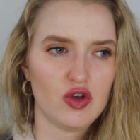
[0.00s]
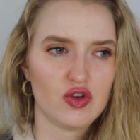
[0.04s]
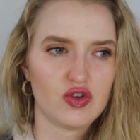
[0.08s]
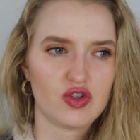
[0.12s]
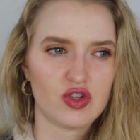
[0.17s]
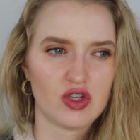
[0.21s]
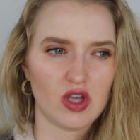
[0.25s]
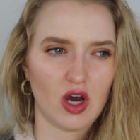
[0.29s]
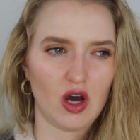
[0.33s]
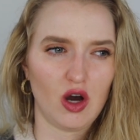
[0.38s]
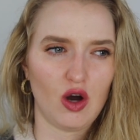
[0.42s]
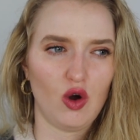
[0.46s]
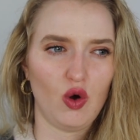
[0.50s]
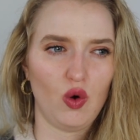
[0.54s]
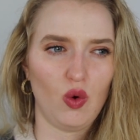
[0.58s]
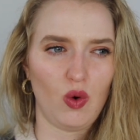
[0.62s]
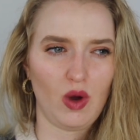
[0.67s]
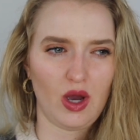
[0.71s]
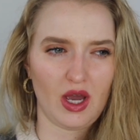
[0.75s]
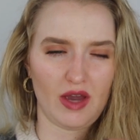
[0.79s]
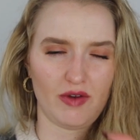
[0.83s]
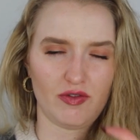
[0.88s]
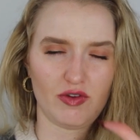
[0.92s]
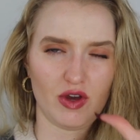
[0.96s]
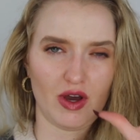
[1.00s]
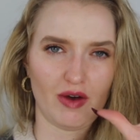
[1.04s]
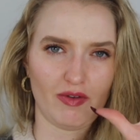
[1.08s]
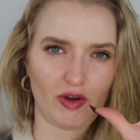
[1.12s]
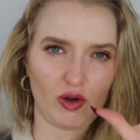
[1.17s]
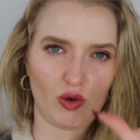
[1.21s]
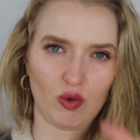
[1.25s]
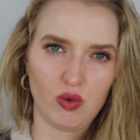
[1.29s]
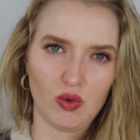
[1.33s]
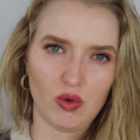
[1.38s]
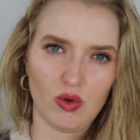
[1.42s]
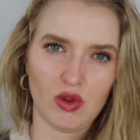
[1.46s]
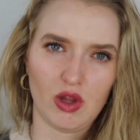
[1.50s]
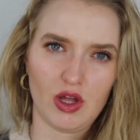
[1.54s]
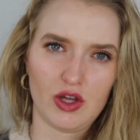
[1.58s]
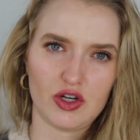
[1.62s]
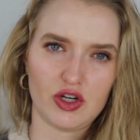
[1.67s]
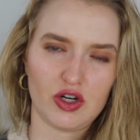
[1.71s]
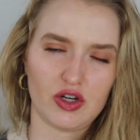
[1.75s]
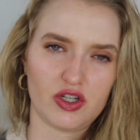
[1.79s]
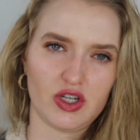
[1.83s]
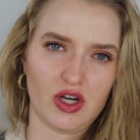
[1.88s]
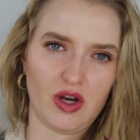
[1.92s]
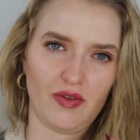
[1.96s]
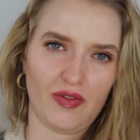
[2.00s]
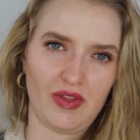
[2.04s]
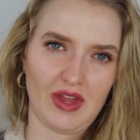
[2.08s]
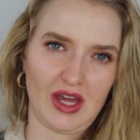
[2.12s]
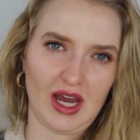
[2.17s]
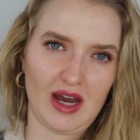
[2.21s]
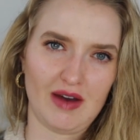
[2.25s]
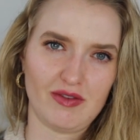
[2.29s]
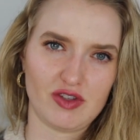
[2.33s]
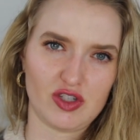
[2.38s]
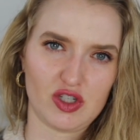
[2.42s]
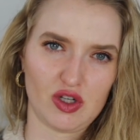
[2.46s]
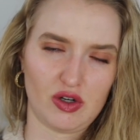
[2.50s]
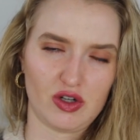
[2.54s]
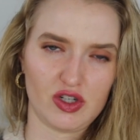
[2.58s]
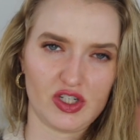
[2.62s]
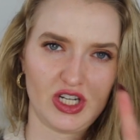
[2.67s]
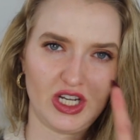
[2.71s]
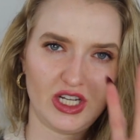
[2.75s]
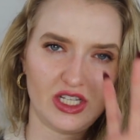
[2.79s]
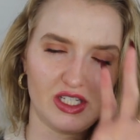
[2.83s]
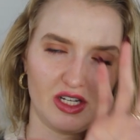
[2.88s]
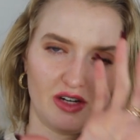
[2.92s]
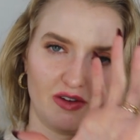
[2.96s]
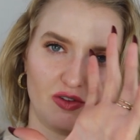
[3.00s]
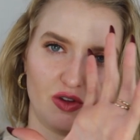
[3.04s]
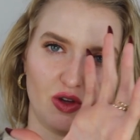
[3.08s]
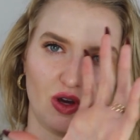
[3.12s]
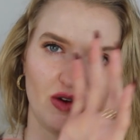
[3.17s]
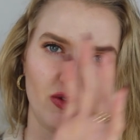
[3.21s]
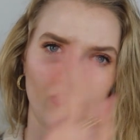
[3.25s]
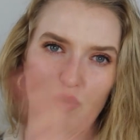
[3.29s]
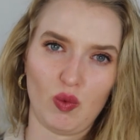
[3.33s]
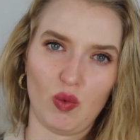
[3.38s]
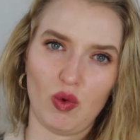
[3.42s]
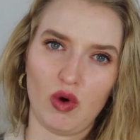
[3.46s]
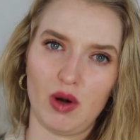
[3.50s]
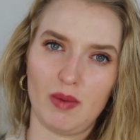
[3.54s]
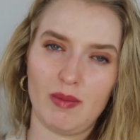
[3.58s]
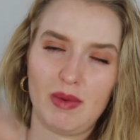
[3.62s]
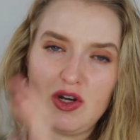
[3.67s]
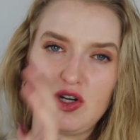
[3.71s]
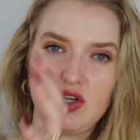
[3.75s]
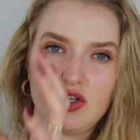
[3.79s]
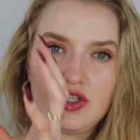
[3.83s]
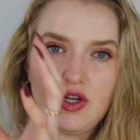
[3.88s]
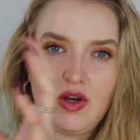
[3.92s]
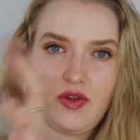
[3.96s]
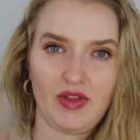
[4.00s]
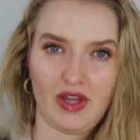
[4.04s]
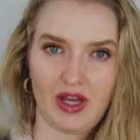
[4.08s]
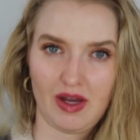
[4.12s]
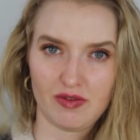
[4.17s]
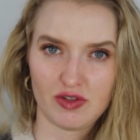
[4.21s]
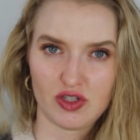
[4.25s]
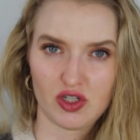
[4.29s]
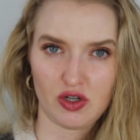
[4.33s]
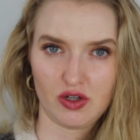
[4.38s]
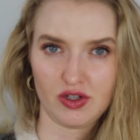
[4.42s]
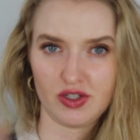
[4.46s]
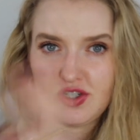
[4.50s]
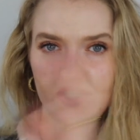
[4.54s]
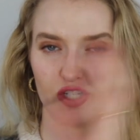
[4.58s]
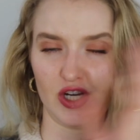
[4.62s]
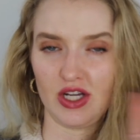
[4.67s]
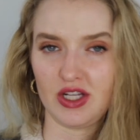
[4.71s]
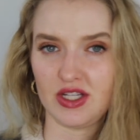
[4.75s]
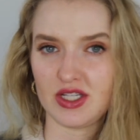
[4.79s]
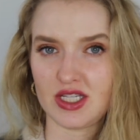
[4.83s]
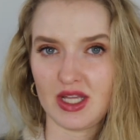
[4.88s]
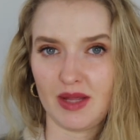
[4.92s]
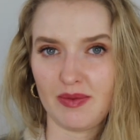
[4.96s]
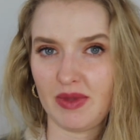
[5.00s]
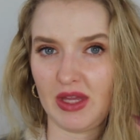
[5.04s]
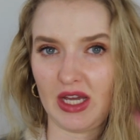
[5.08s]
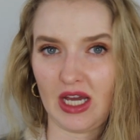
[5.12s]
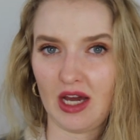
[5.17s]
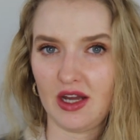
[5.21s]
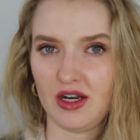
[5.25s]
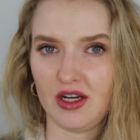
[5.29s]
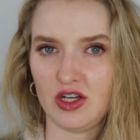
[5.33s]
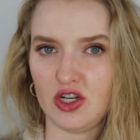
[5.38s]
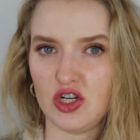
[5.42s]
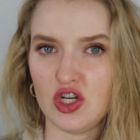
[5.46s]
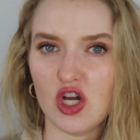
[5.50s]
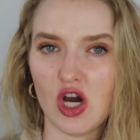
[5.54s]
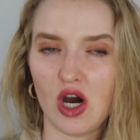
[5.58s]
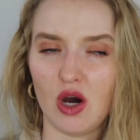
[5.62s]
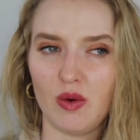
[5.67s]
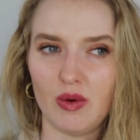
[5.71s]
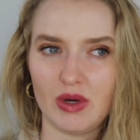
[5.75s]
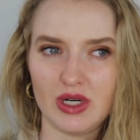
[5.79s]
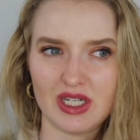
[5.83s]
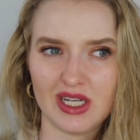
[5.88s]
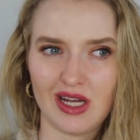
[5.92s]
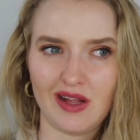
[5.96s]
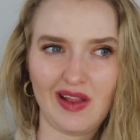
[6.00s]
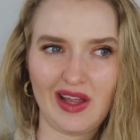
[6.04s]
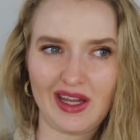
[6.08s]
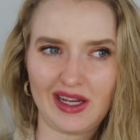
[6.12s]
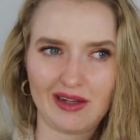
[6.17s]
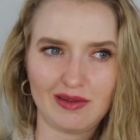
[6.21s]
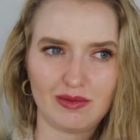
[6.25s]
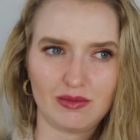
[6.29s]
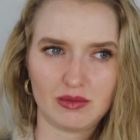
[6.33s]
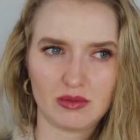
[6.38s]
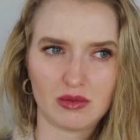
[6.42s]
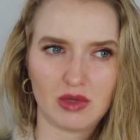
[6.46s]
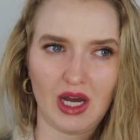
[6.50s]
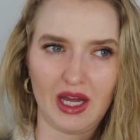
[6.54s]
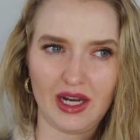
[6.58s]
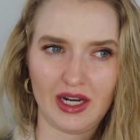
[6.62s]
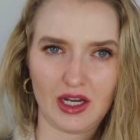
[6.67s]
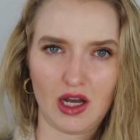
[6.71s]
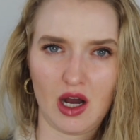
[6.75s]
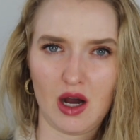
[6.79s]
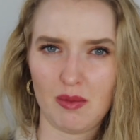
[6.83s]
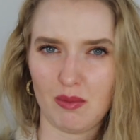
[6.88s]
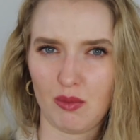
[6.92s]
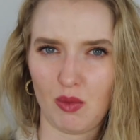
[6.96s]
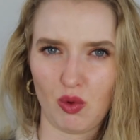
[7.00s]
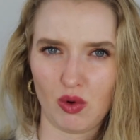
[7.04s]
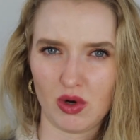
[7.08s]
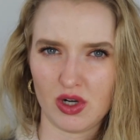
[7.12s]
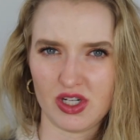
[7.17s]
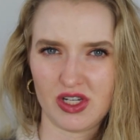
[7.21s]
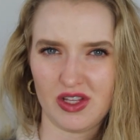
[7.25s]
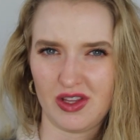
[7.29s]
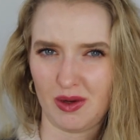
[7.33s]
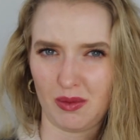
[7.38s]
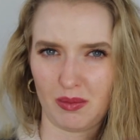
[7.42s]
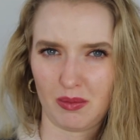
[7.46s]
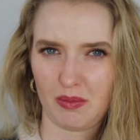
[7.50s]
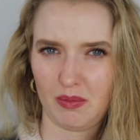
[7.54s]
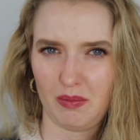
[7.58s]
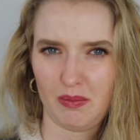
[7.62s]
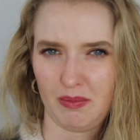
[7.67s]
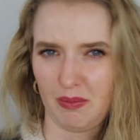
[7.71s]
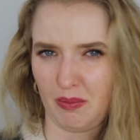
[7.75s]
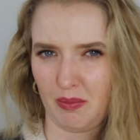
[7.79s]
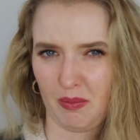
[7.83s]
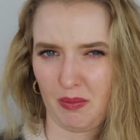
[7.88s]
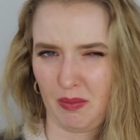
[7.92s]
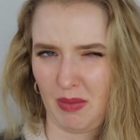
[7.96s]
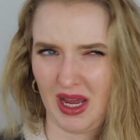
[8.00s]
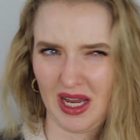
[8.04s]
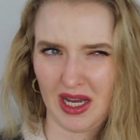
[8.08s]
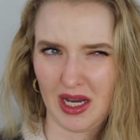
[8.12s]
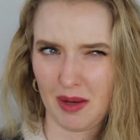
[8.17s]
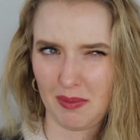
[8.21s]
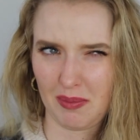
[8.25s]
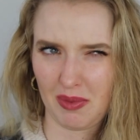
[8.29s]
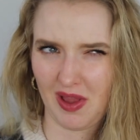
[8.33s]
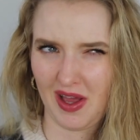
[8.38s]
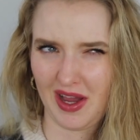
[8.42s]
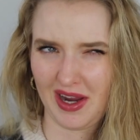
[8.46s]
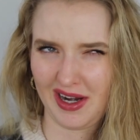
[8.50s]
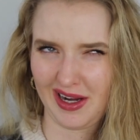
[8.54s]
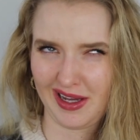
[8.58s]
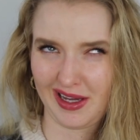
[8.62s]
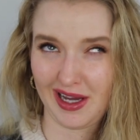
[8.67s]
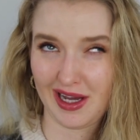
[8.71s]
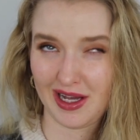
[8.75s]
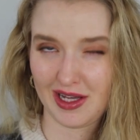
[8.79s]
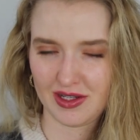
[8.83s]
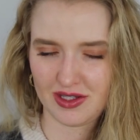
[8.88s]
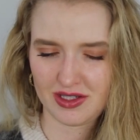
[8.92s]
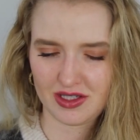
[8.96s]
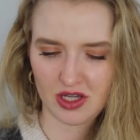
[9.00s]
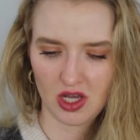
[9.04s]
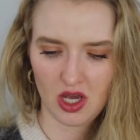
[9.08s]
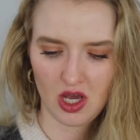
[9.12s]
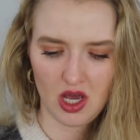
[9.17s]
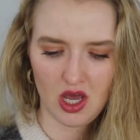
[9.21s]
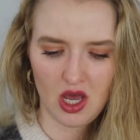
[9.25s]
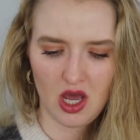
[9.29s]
So if you have a cool undertone, they have certain shades, and if you have a warm undertone, they have certain shades. Something I didn't know until I kind of got more into their makeup line, I guess.